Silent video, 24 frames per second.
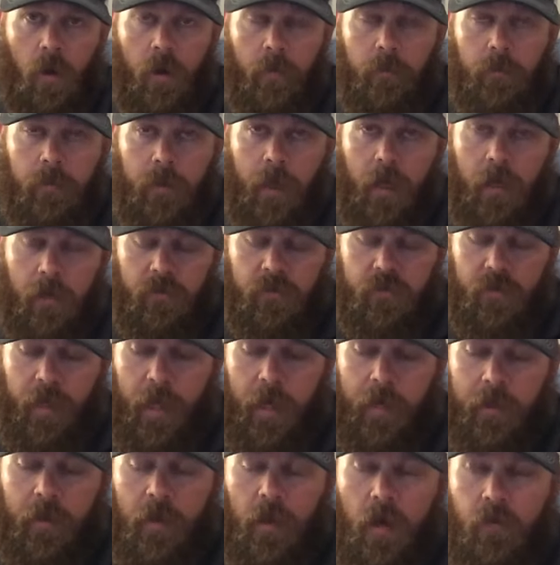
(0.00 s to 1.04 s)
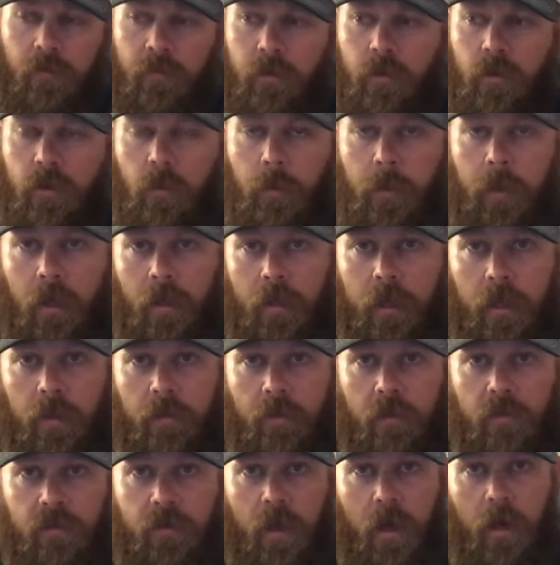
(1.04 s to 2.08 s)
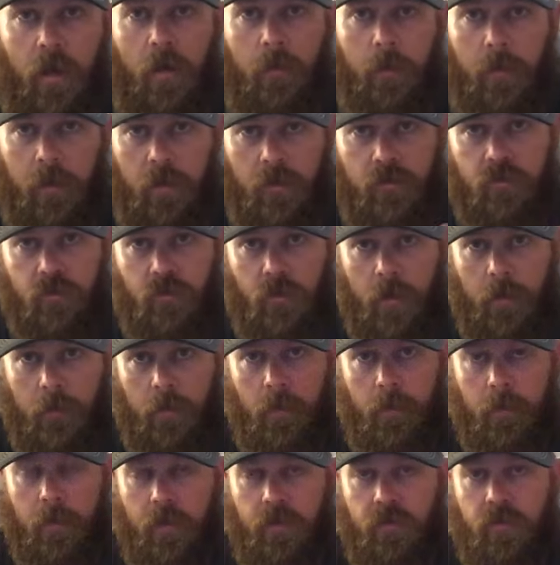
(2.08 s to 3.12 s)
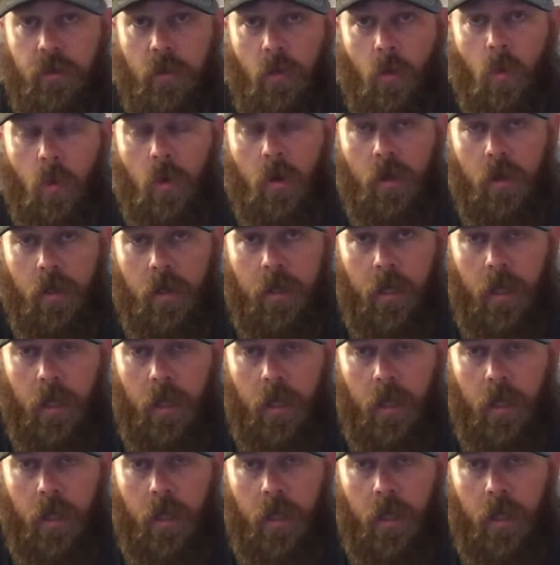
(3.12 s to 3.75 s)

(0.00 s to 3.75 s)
I'm kind of slacking off a little bit on getting these out. I've been extremely busy at work,